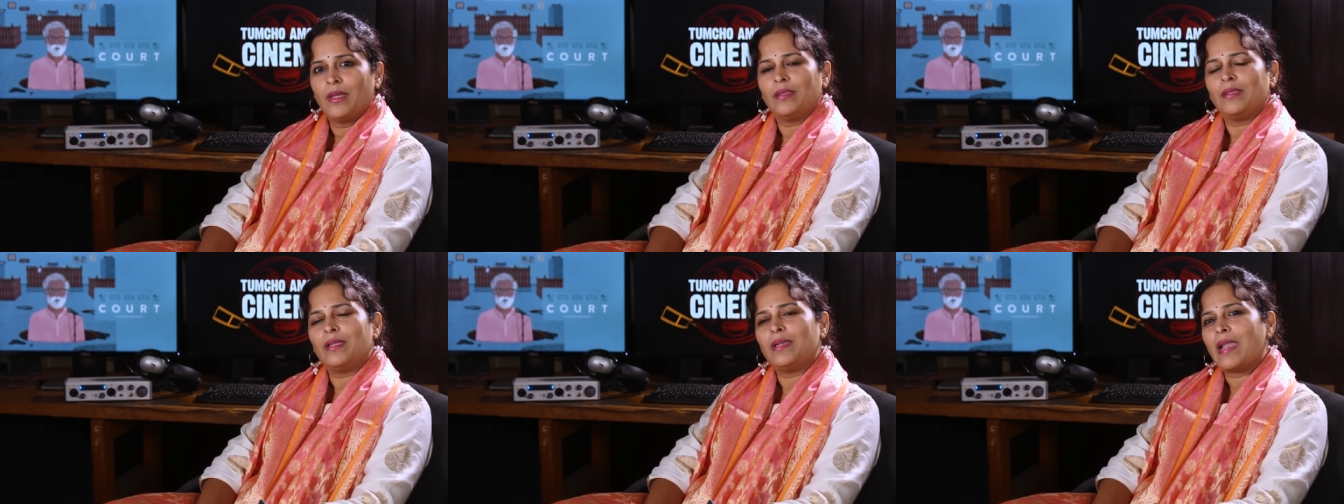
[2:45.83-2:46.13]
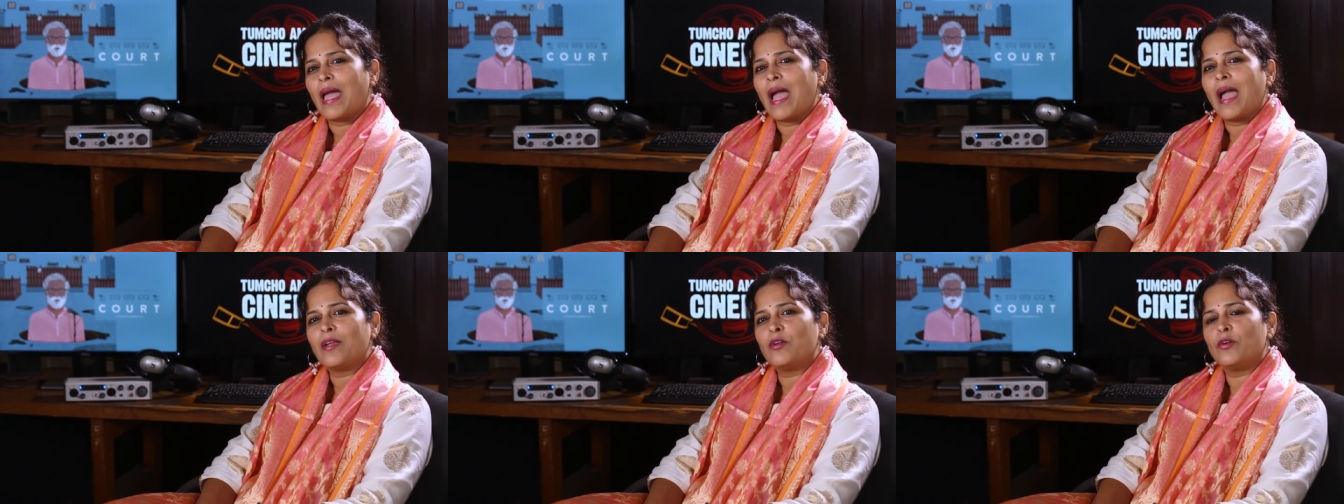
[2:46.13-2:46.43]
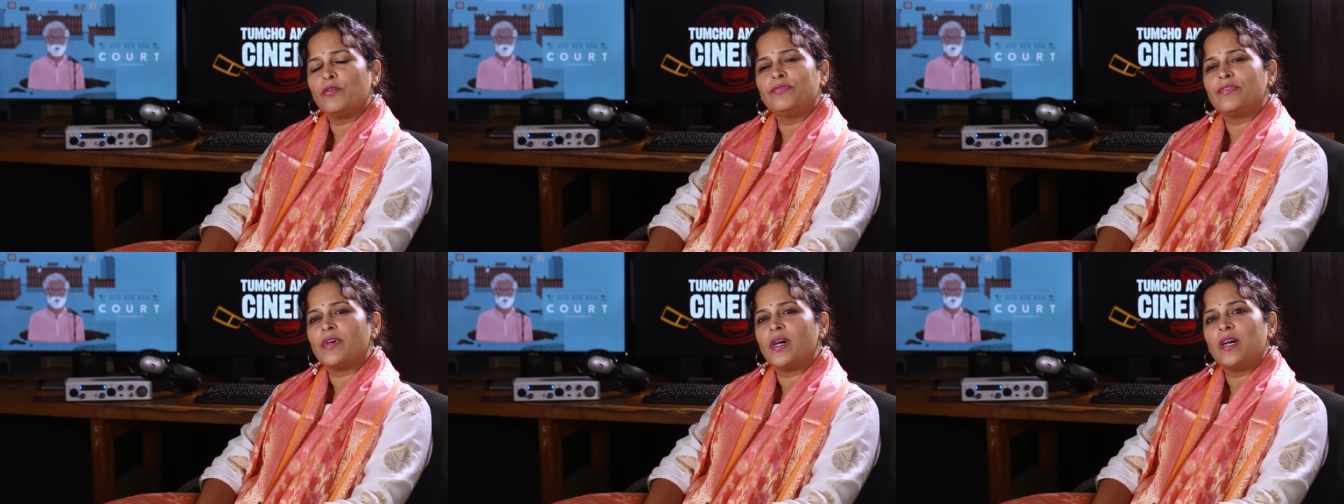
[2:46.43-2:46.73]
The lack
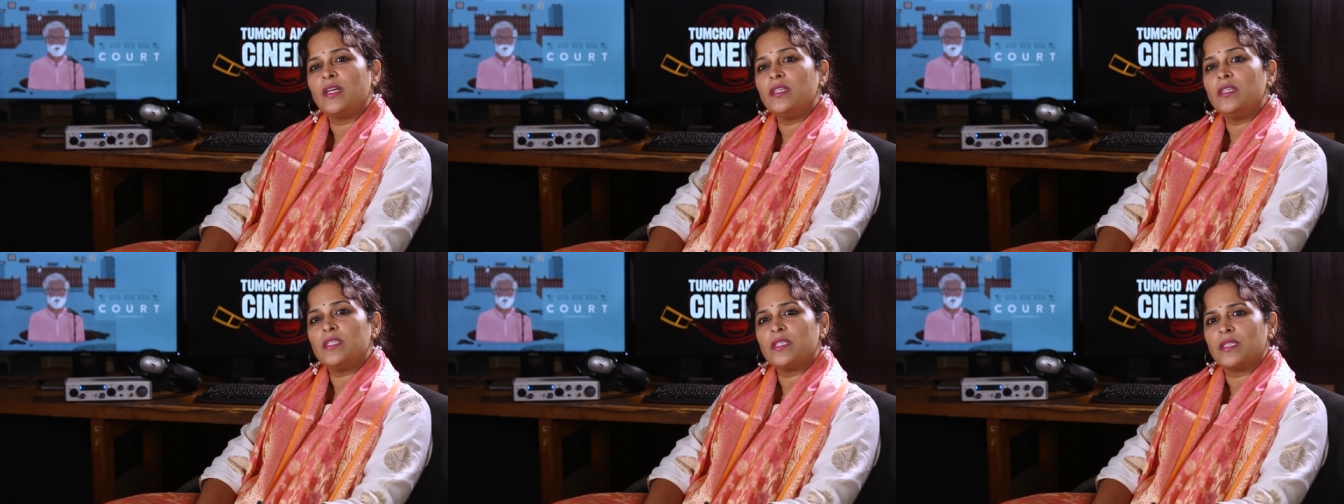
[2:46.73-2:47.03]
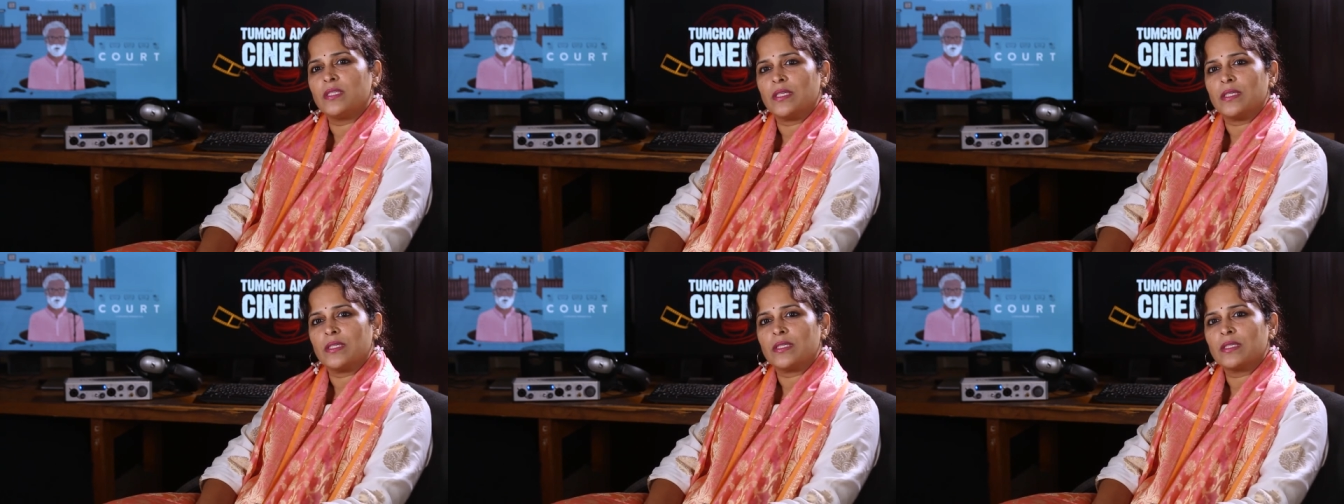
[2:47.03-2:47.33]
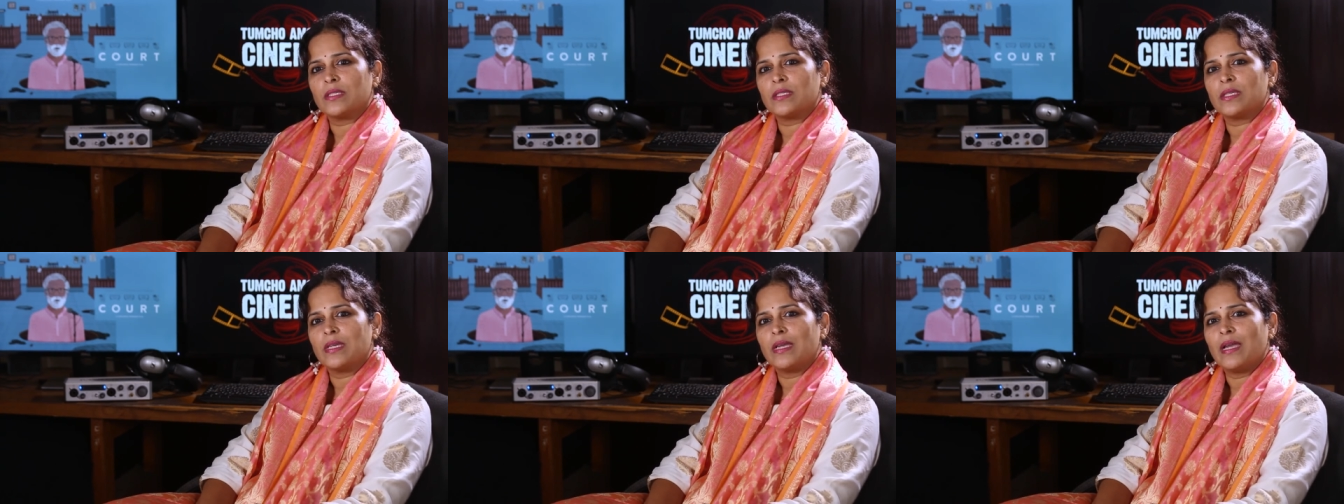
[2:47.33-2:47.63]
of
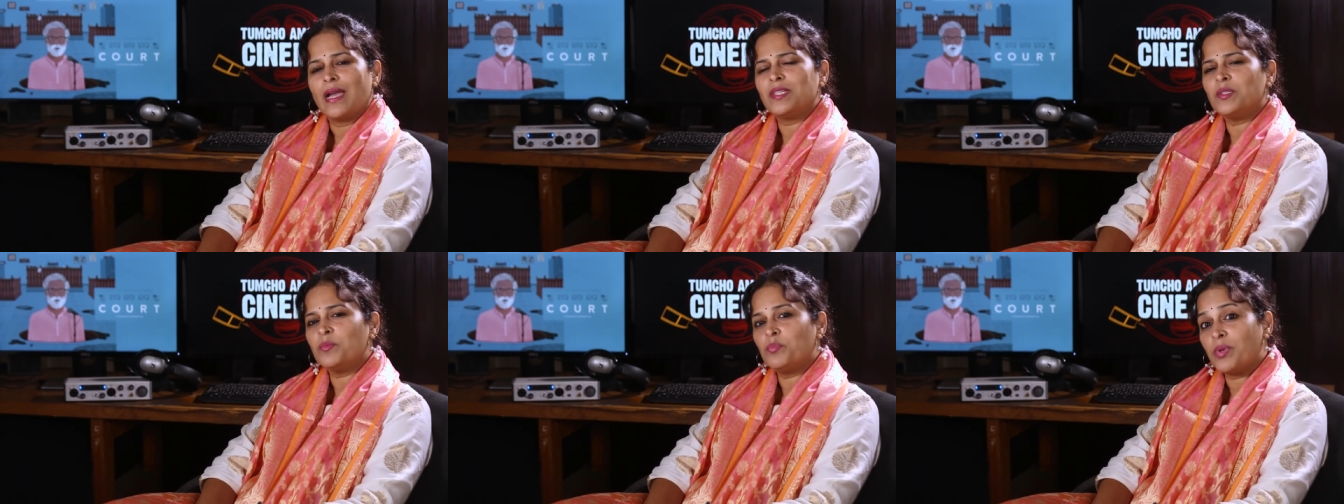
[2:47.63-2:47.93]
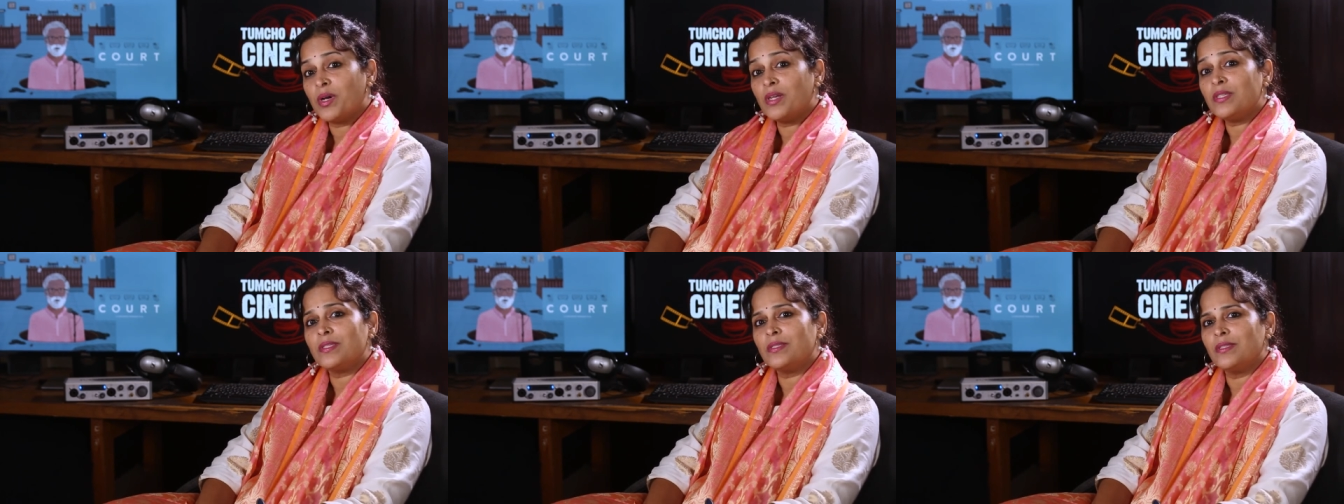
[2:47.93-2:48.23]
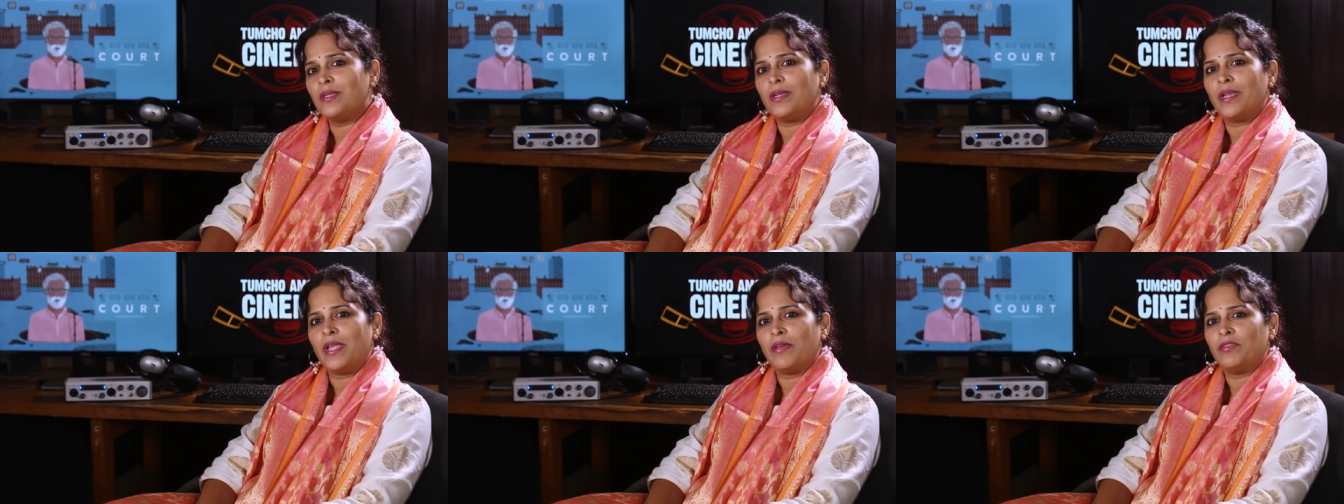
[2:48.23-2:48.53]
earnestness at a
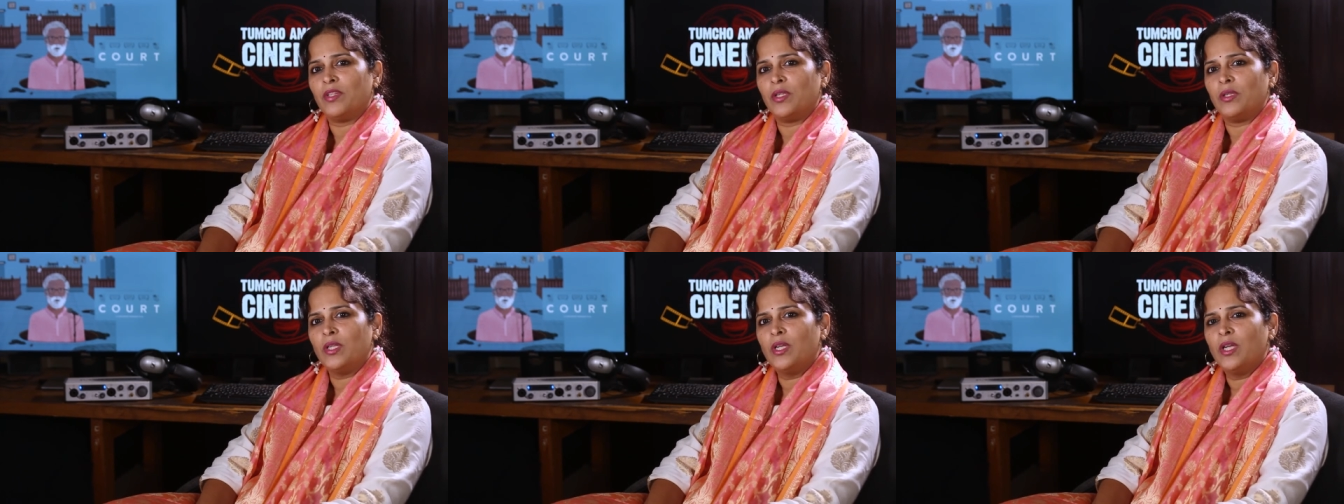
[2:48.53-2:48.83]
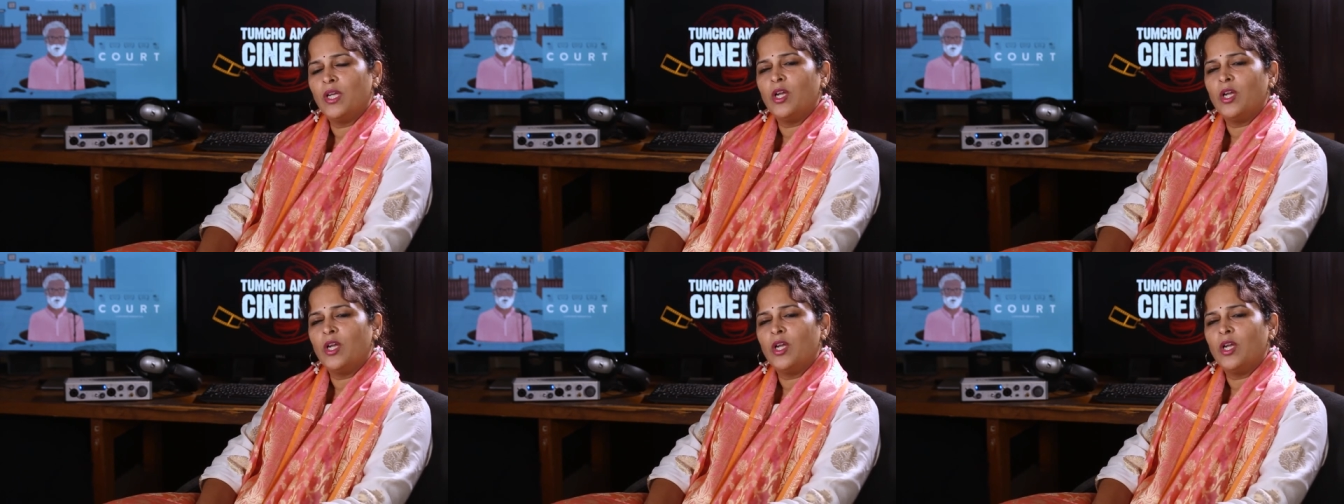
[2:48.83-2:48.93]
personal level